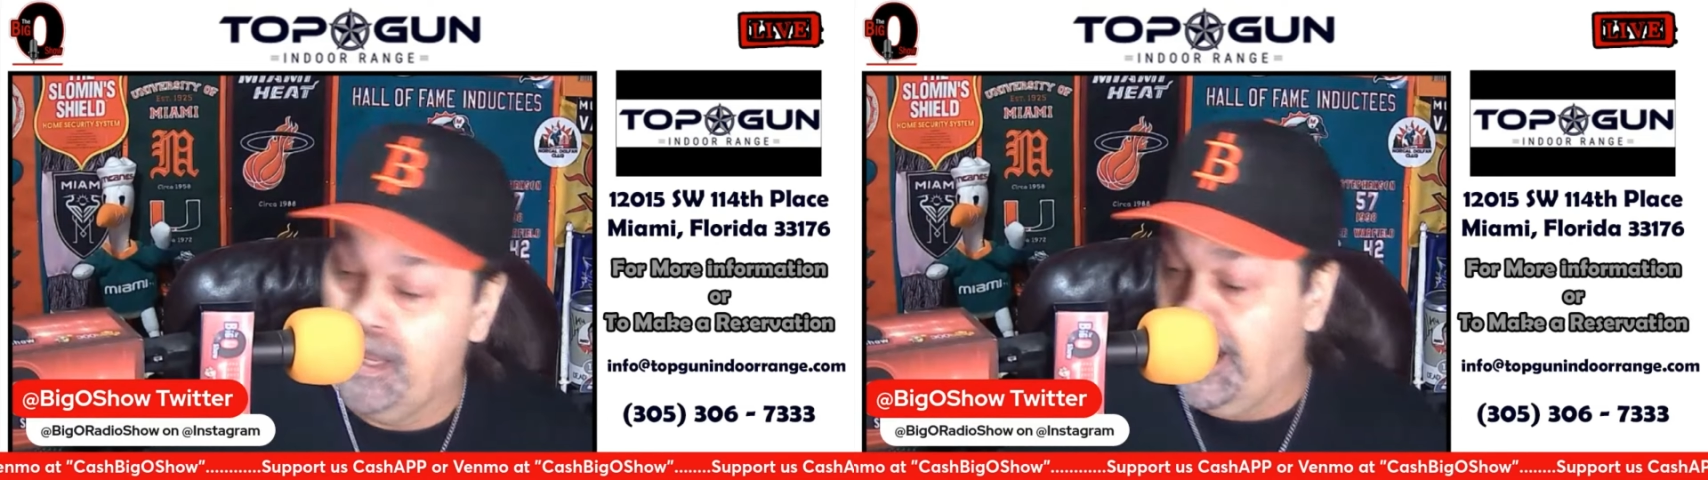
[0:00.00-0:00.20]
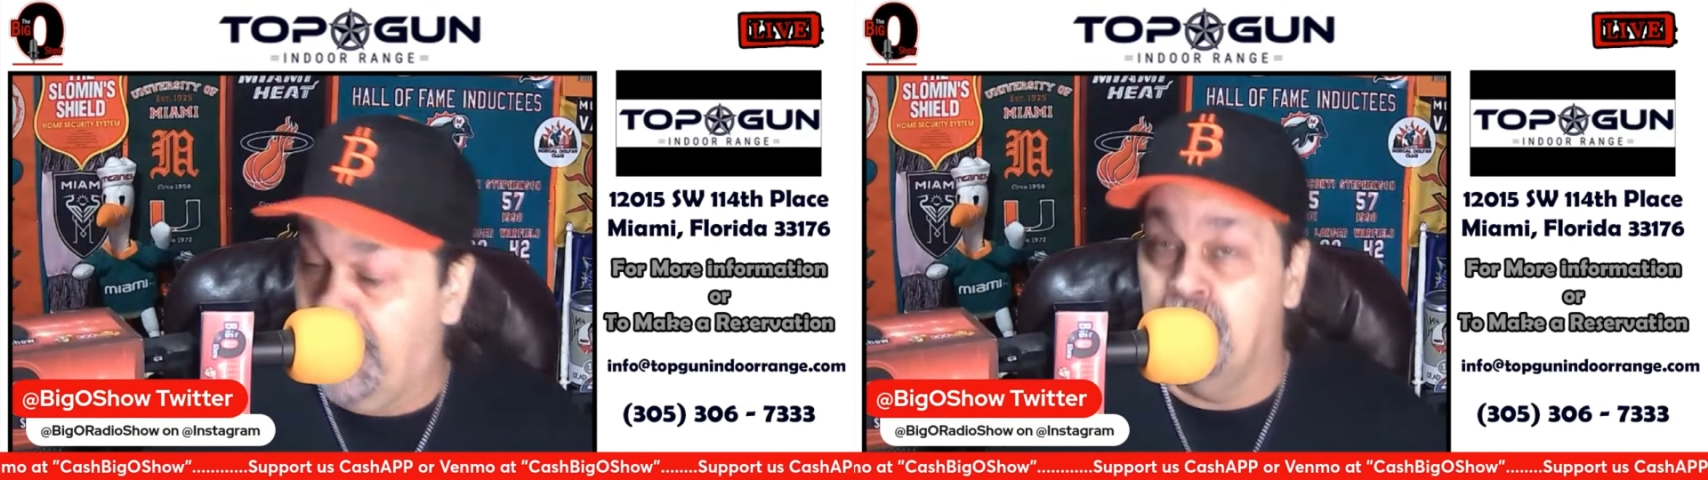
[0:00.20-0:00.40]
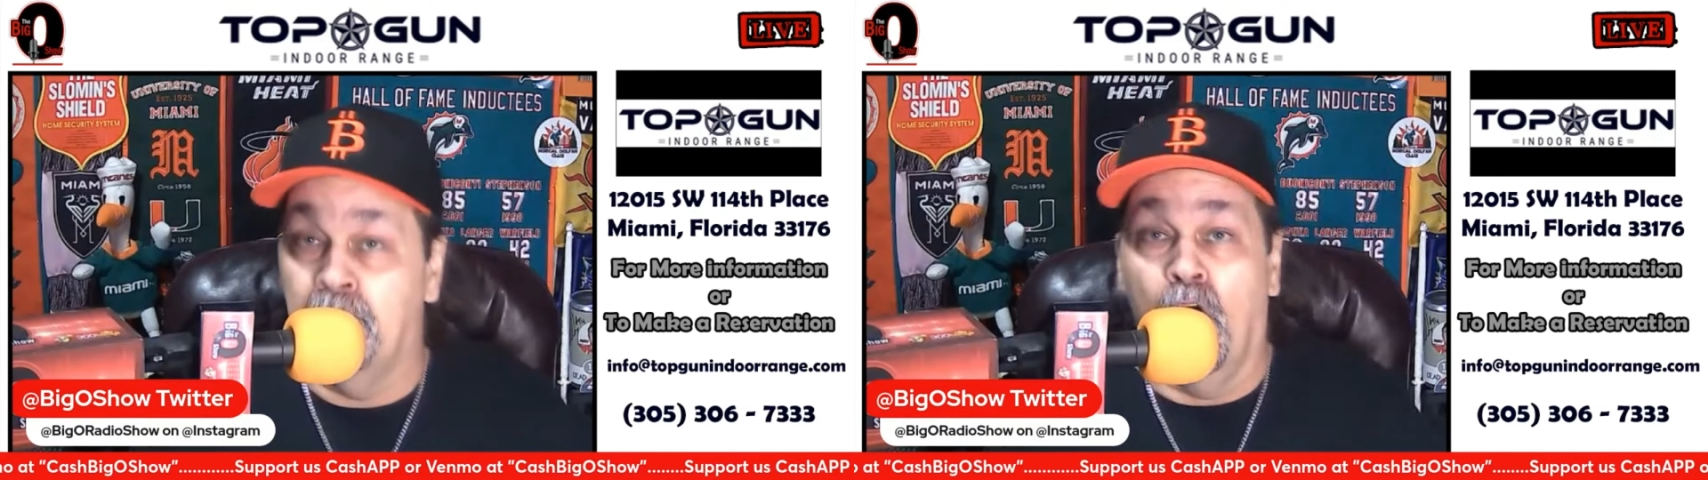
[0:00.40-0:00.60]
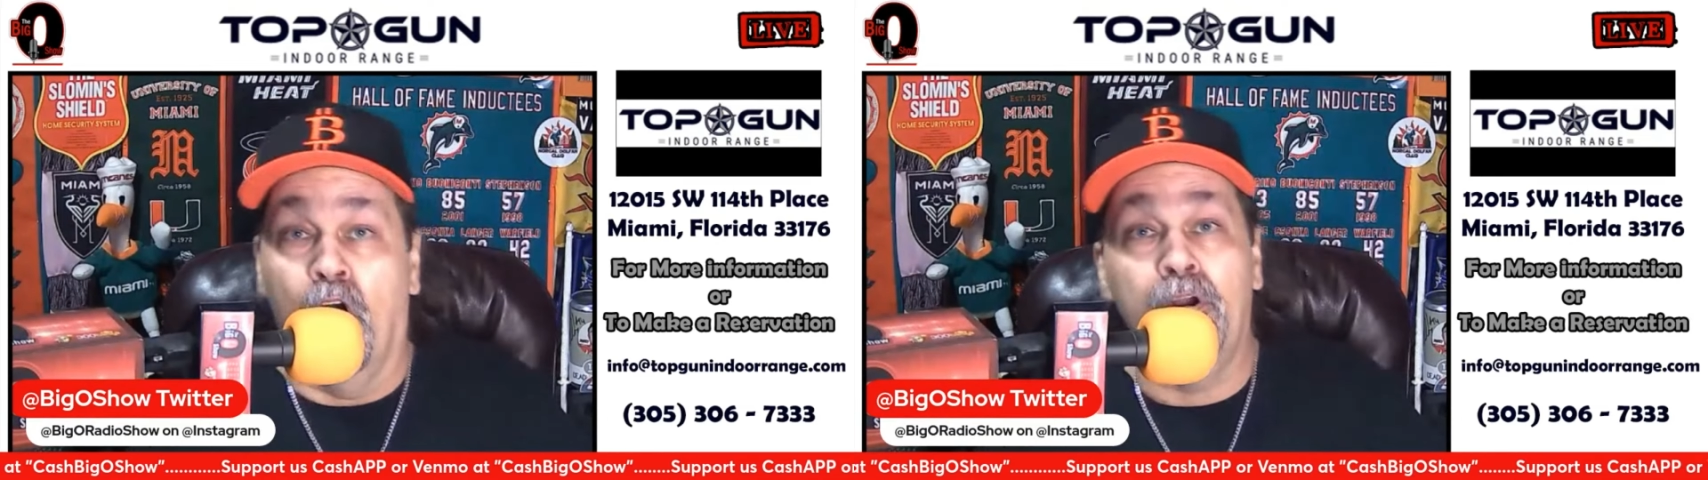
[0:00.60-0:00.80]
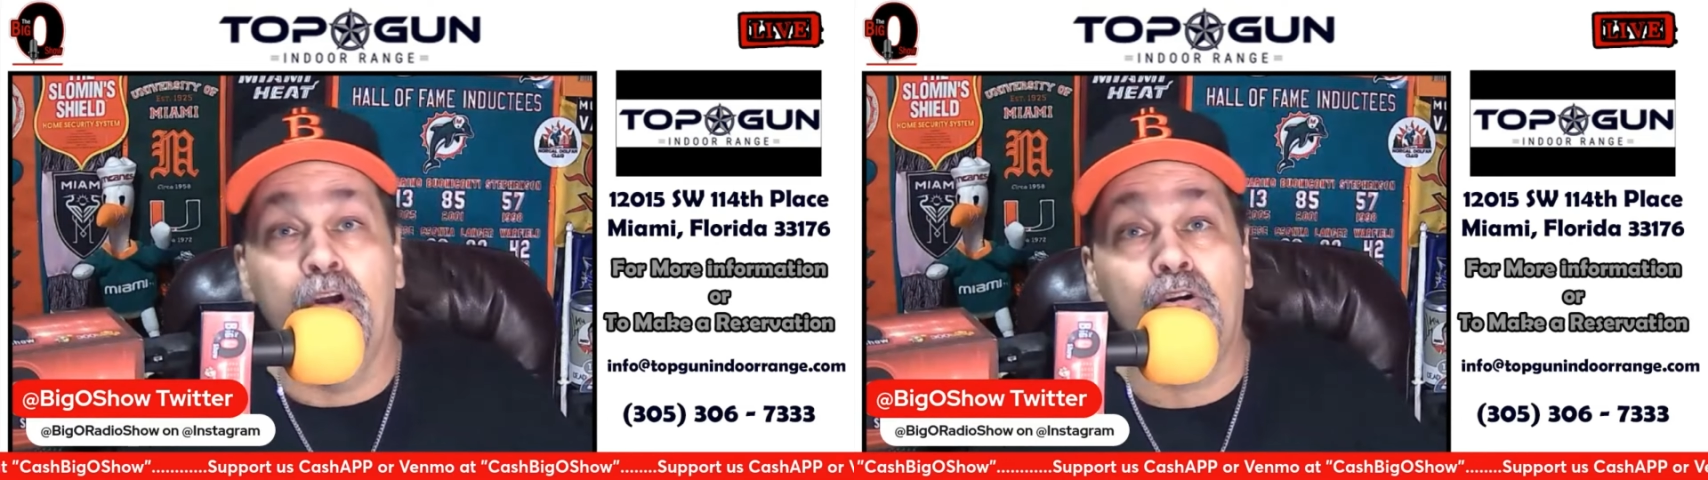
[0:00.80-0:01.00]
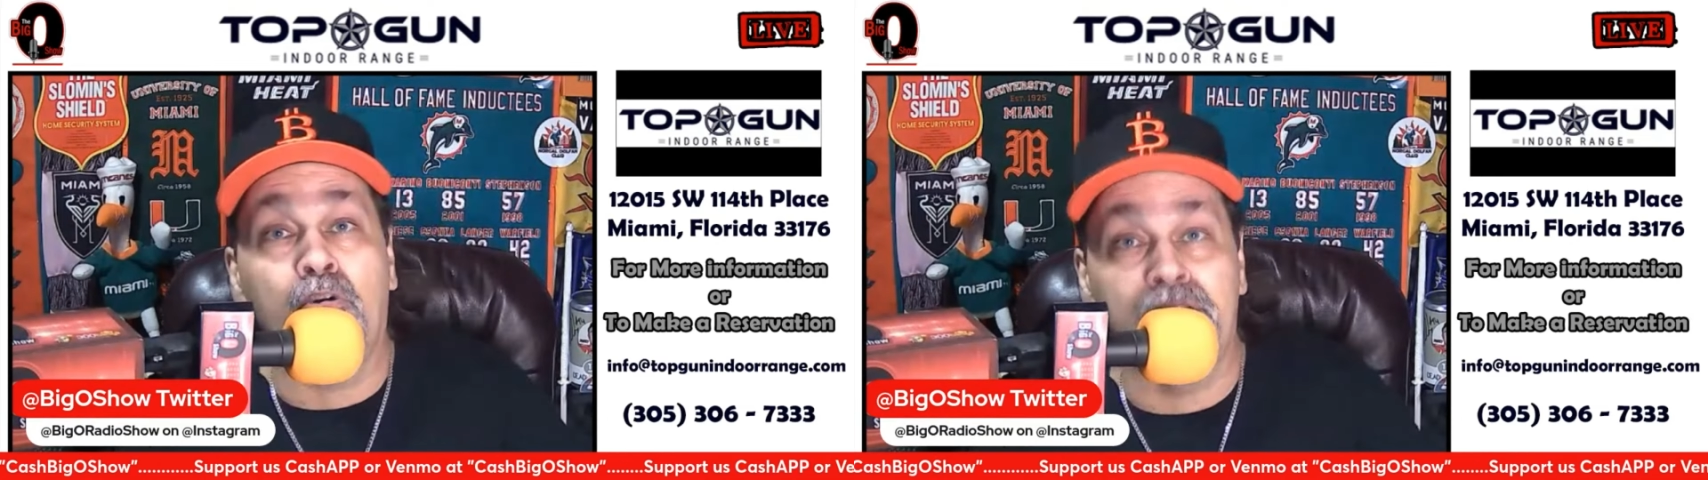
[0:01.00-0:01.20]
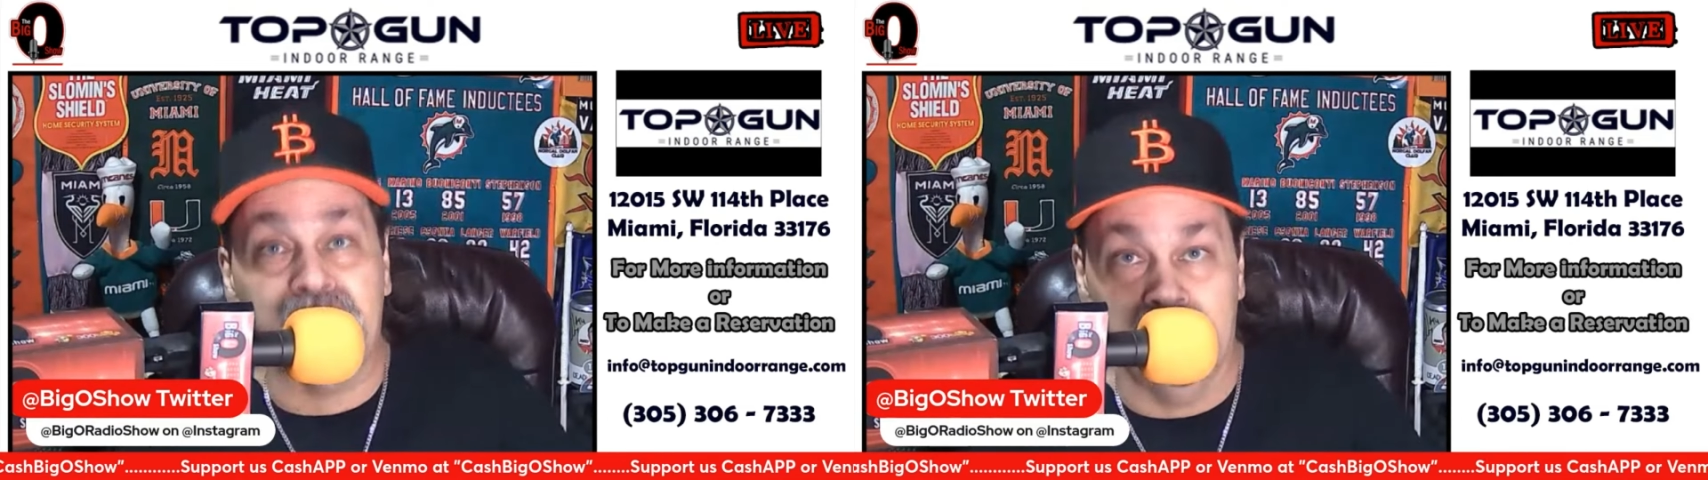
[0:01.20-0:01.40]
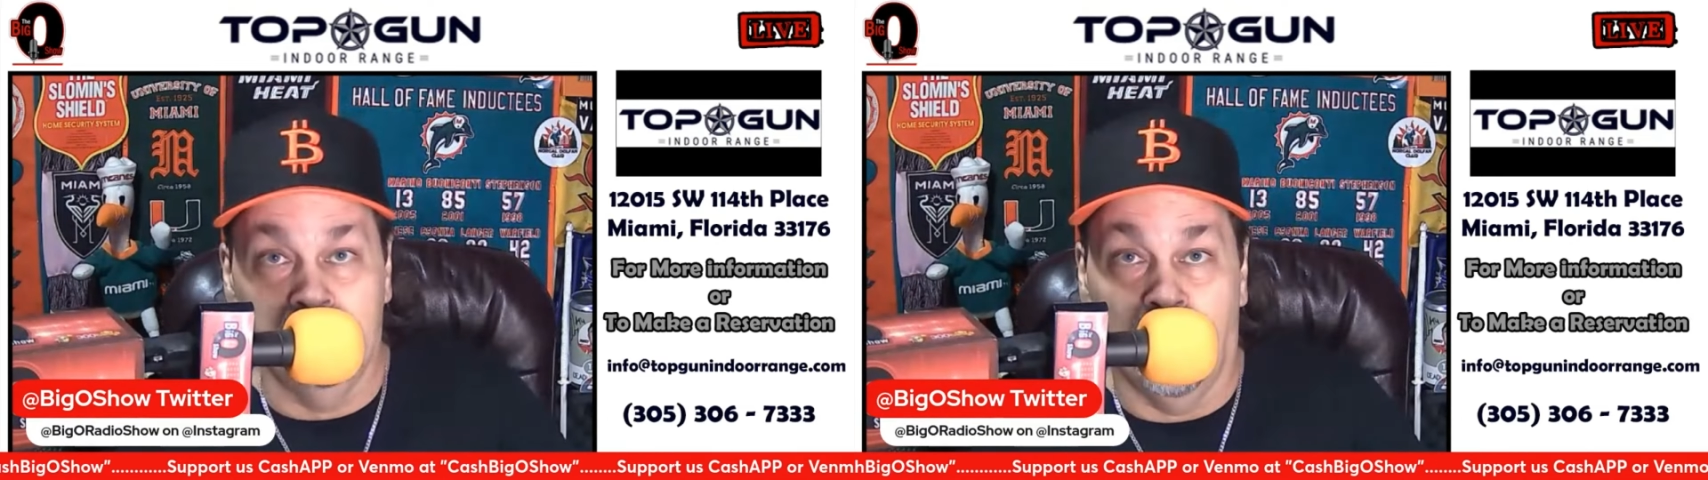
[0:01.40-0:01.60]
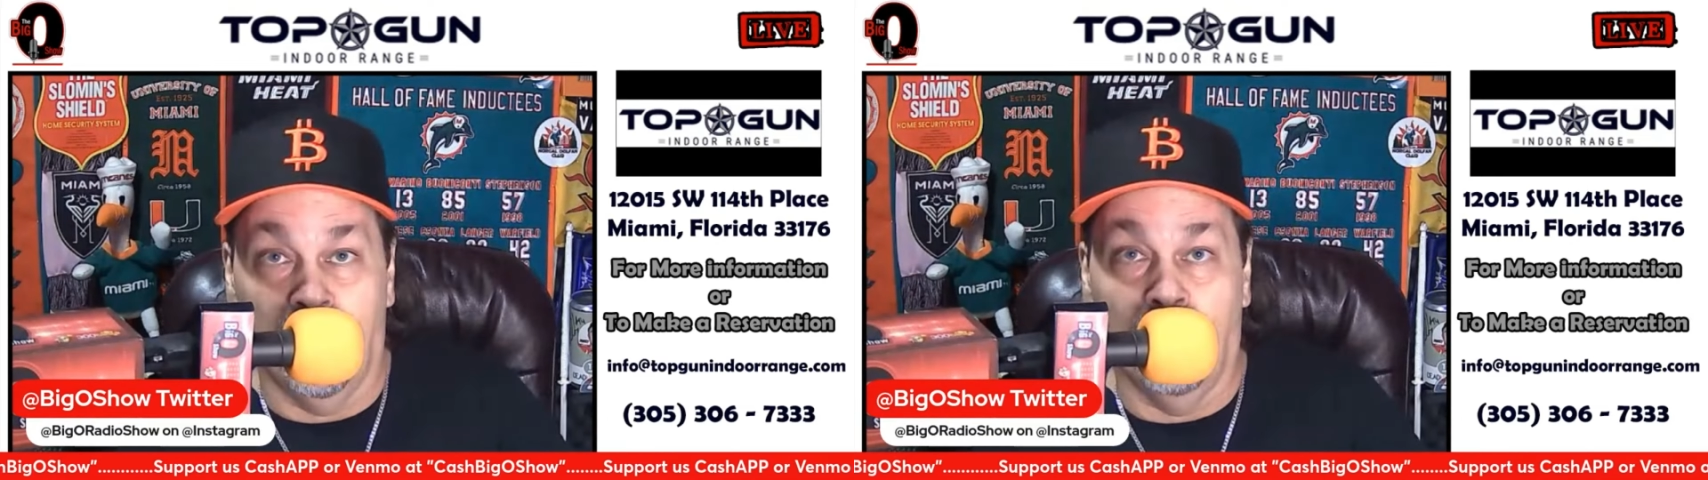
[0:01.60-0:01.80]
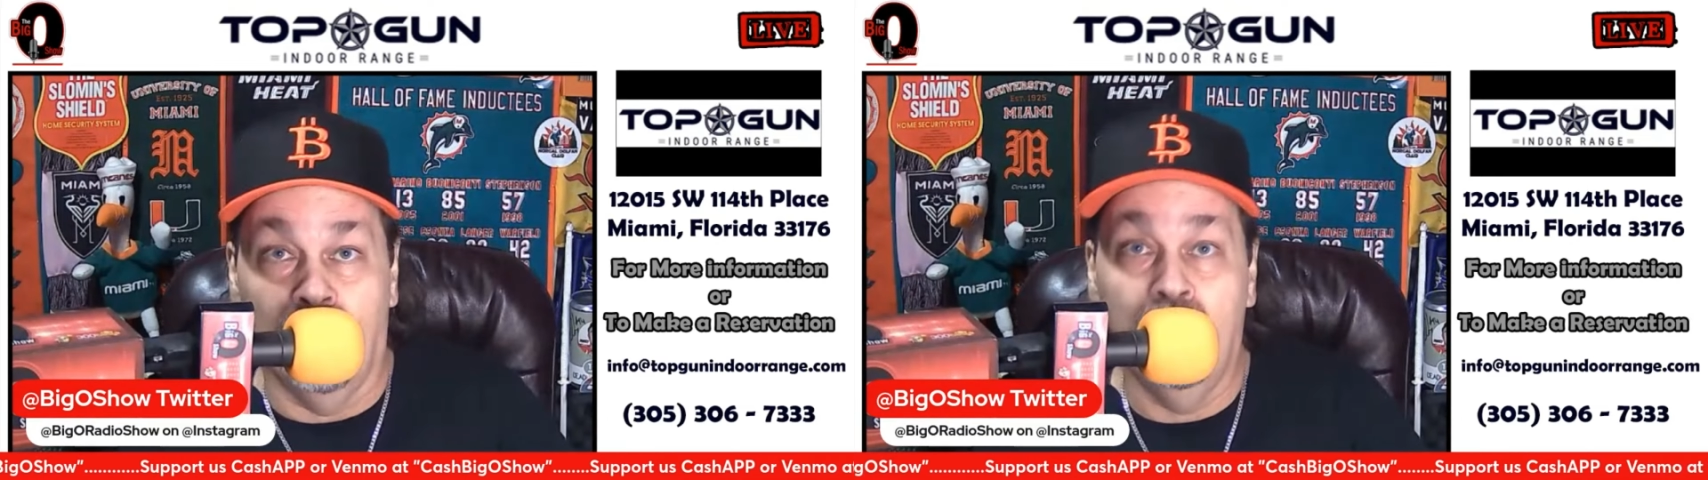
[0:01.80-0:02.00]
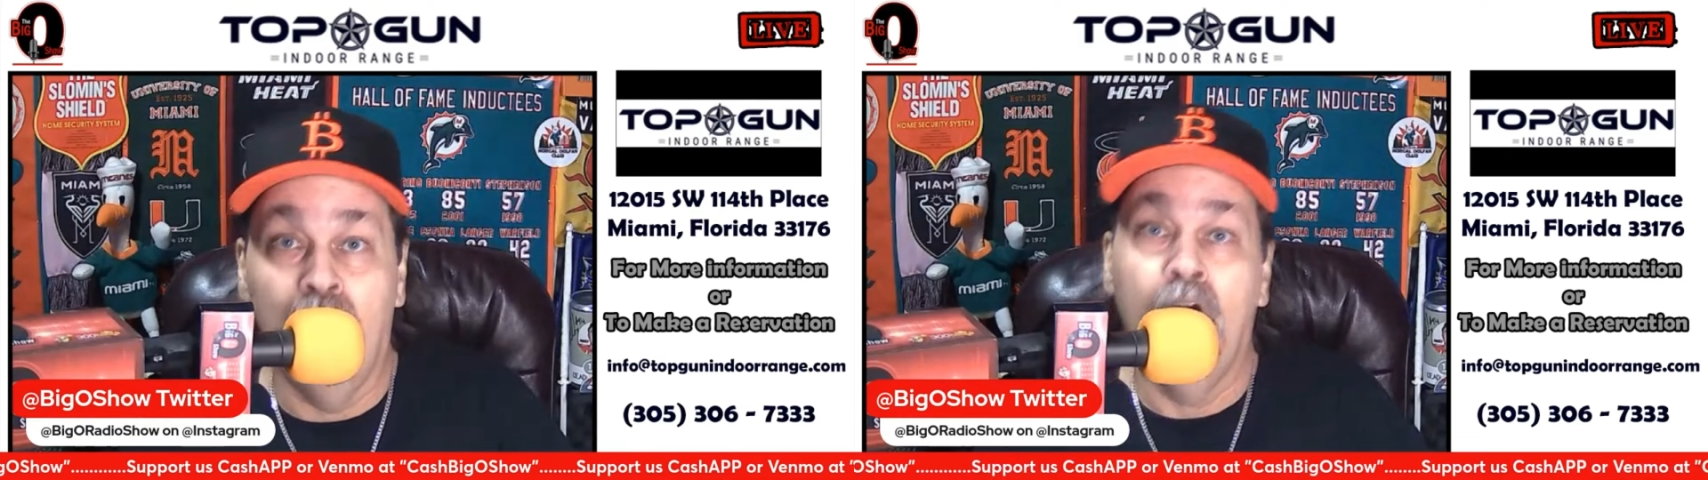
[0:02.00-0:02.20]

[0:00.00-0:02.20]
and Mario Cristobal